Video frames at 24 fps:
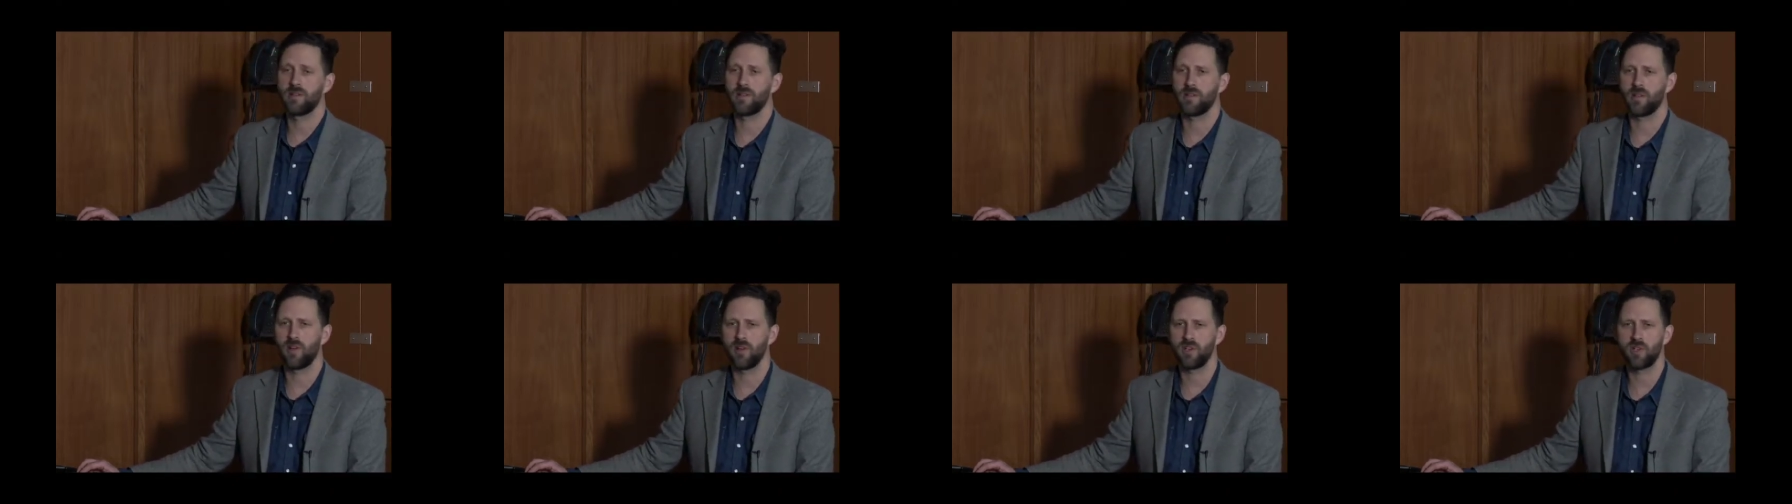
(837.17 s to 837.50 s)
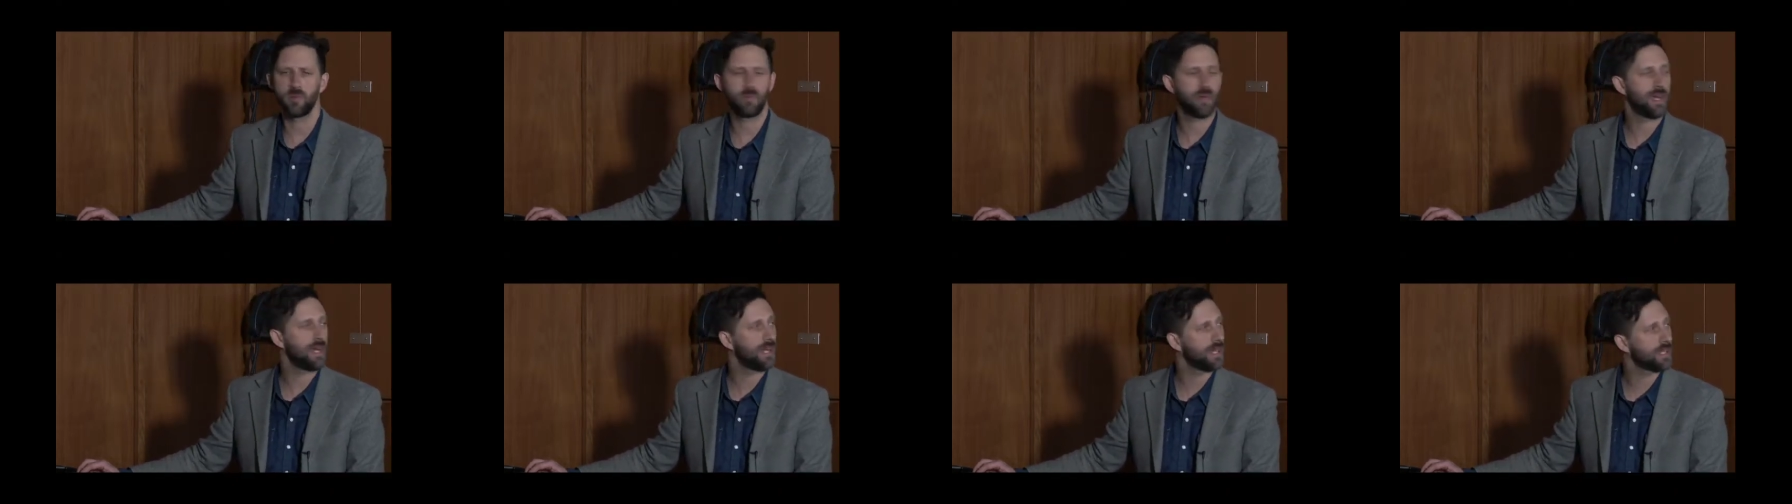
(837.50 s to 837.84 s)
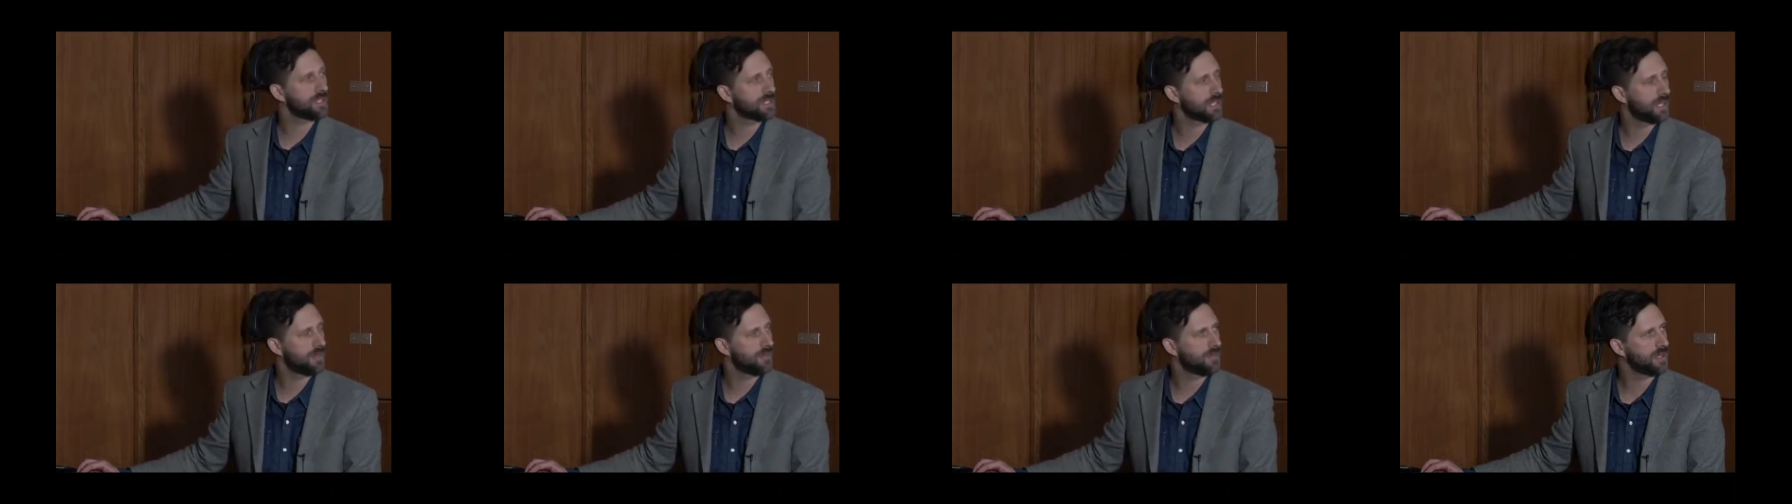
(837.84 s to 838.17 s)
the larger
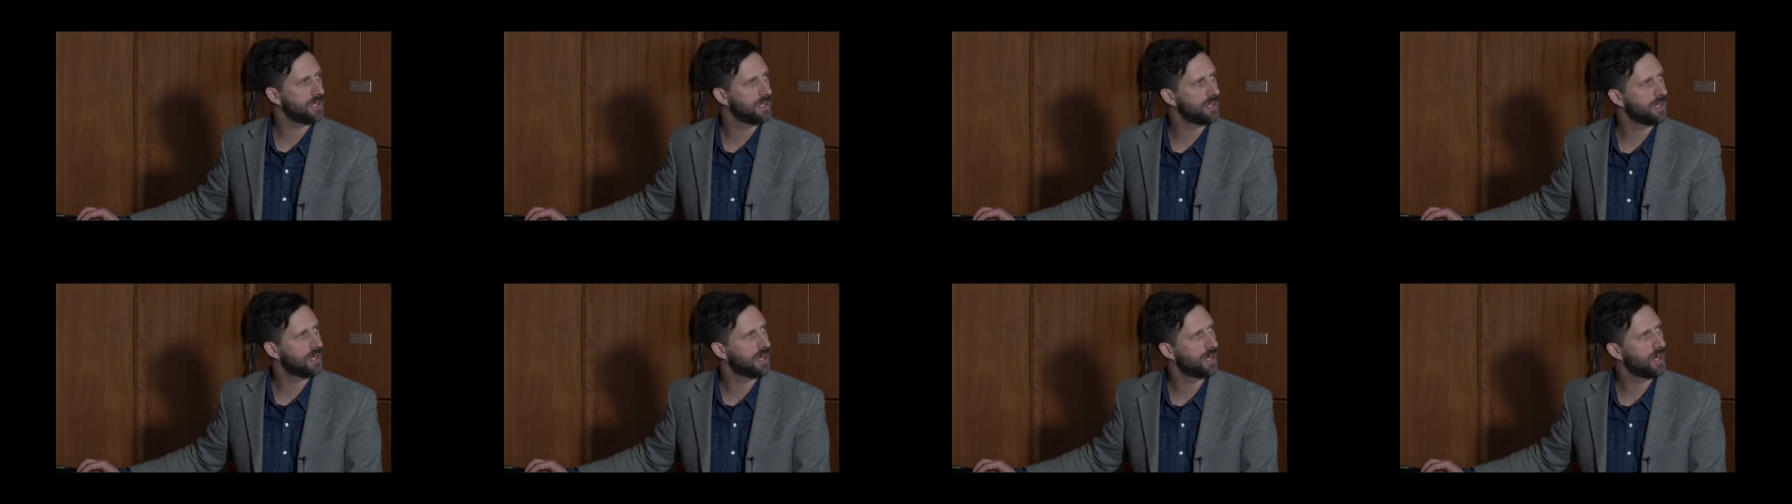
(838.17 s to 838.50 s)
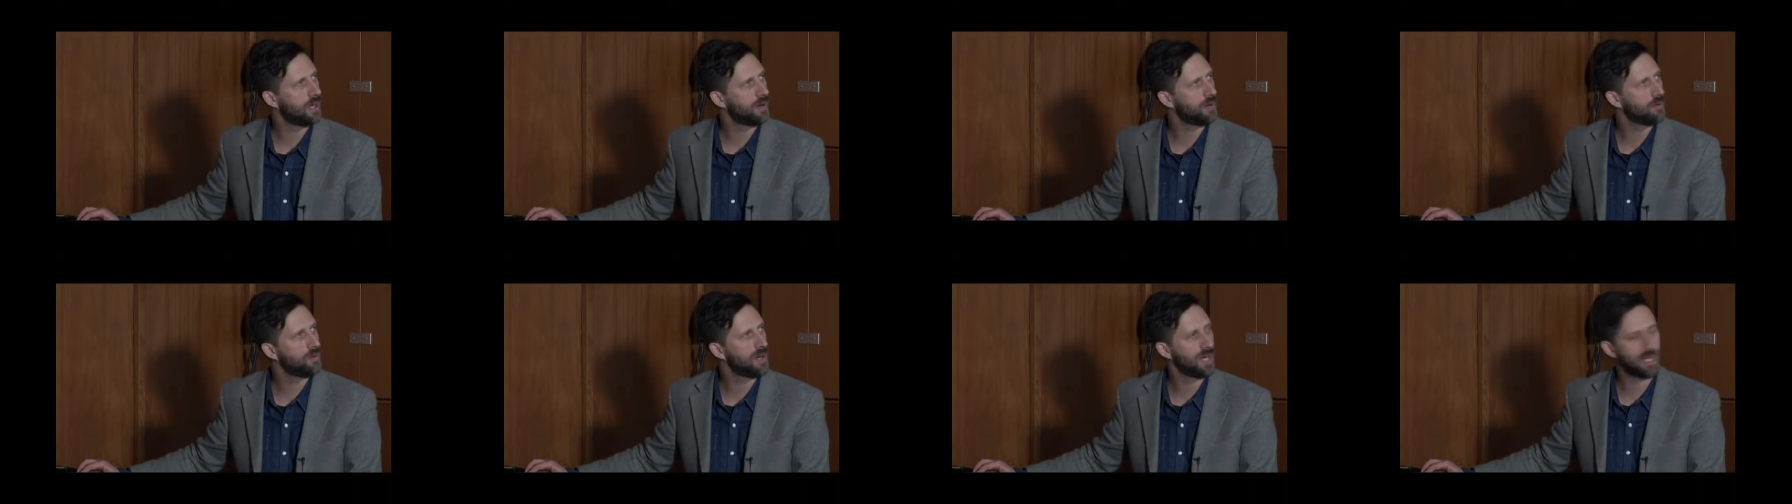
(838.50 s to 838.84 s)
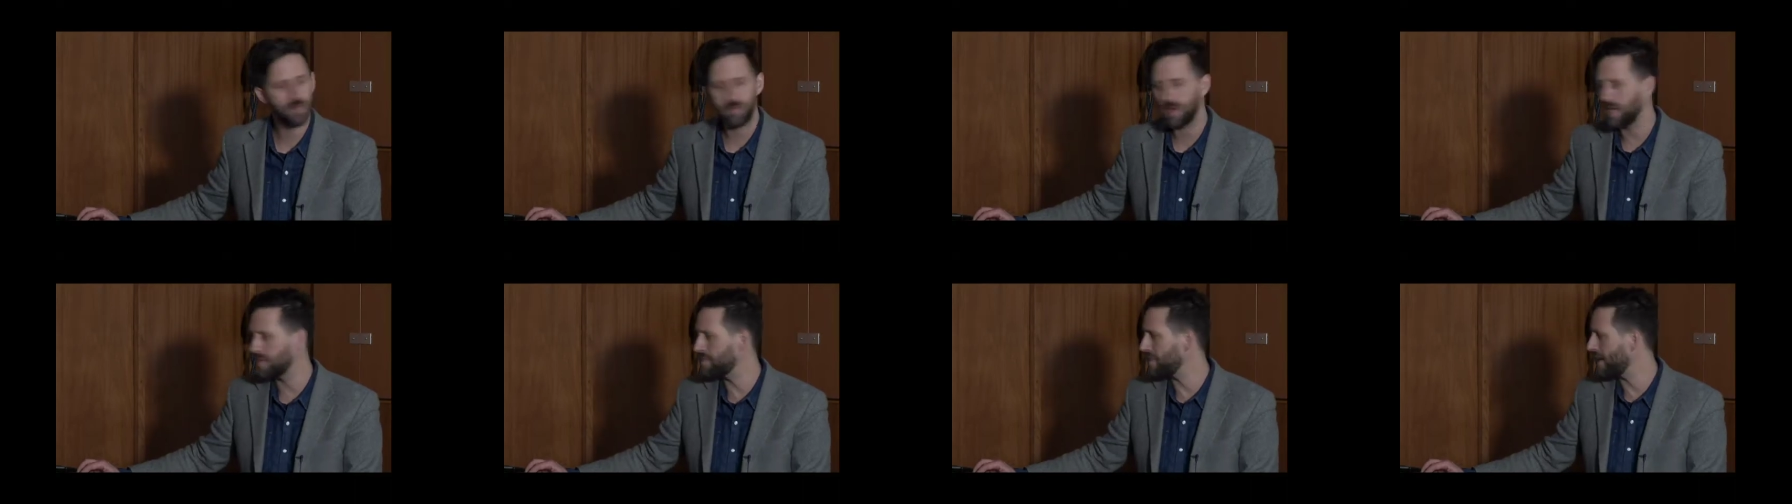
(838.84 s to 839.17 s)
paintings and the
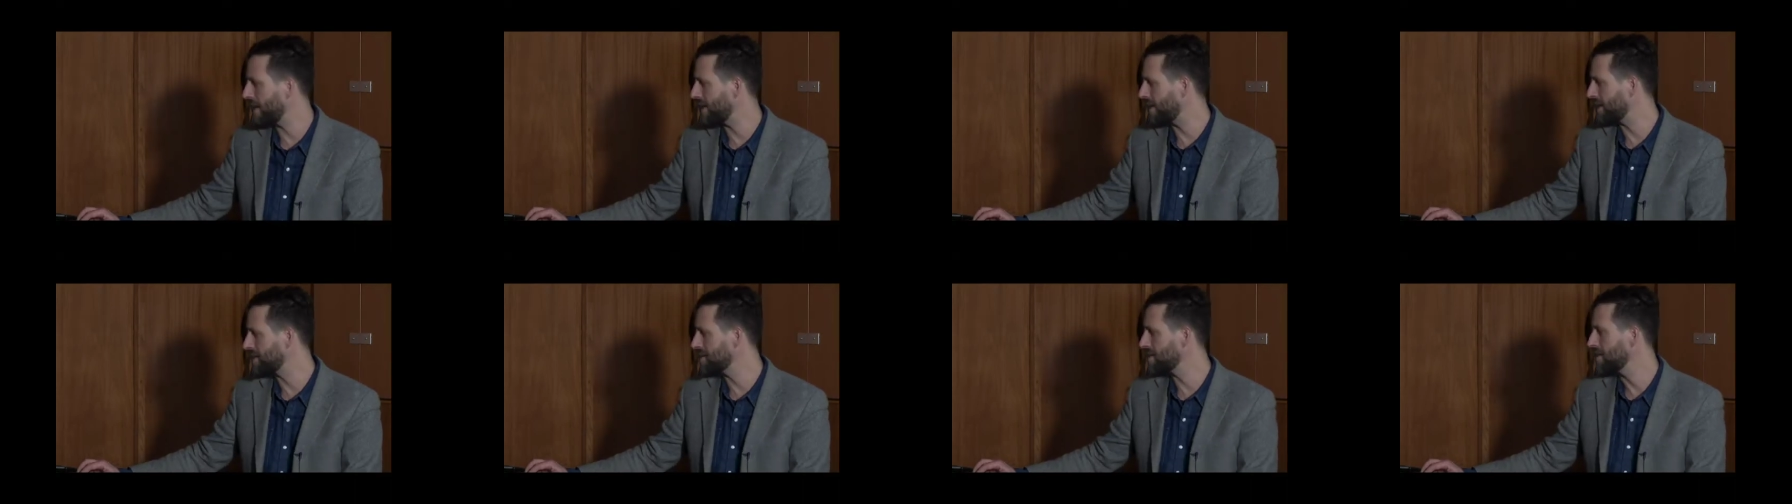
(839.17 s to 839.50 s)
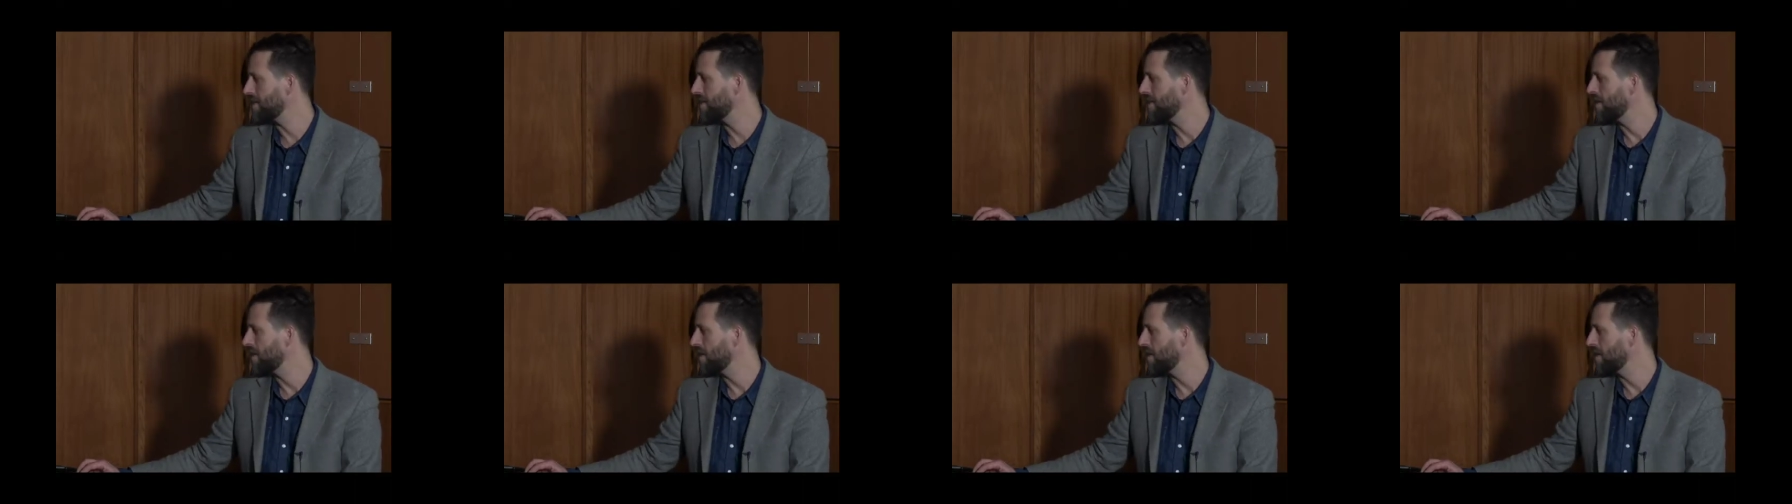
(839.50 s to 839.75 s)
ready-made paintings